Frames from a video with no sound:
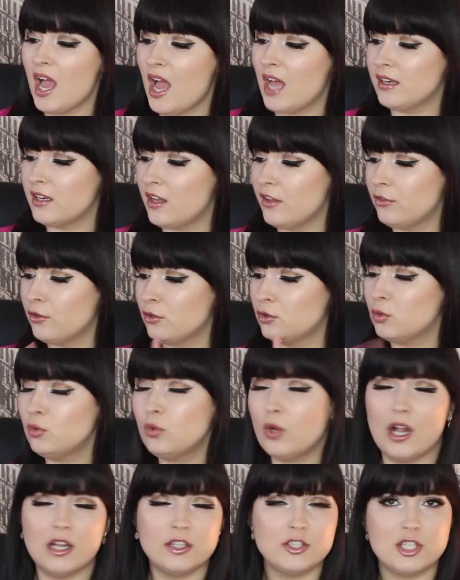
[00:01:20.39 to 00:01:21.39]
and I thought,
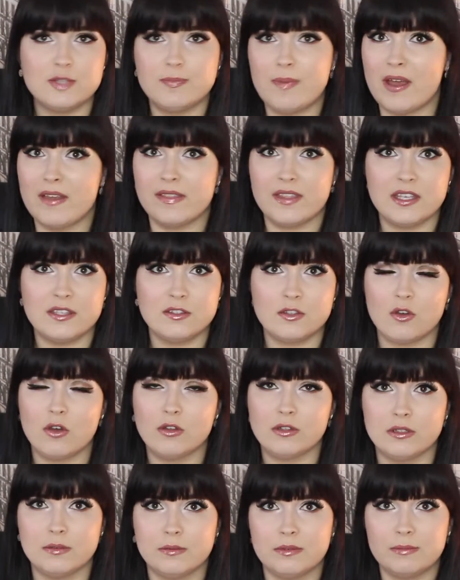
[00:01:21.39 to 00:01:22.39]
oh, I'll just buy this
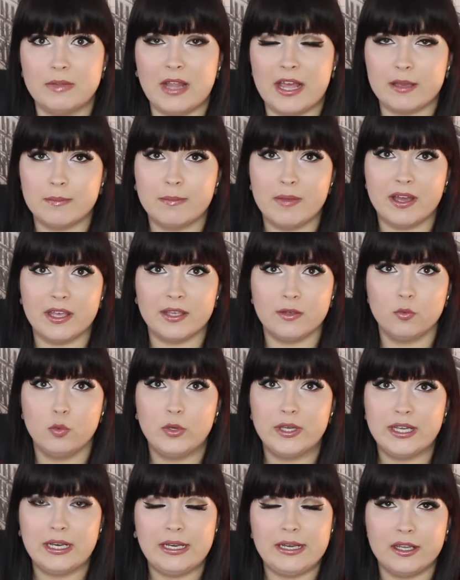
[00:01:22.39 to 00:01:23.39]
on like my
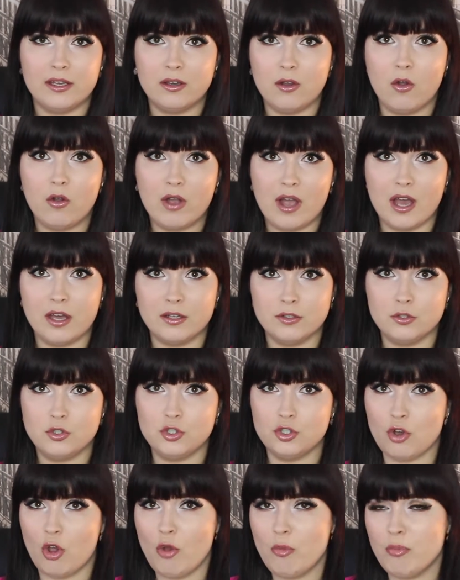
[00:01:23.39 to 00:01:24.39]
weekly Ocado
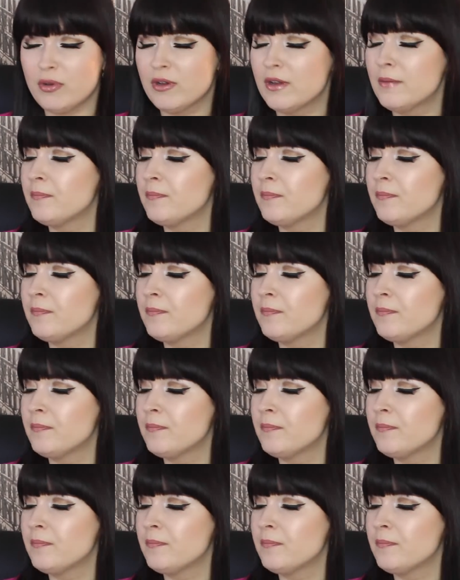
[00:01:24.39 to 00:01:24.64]
shop.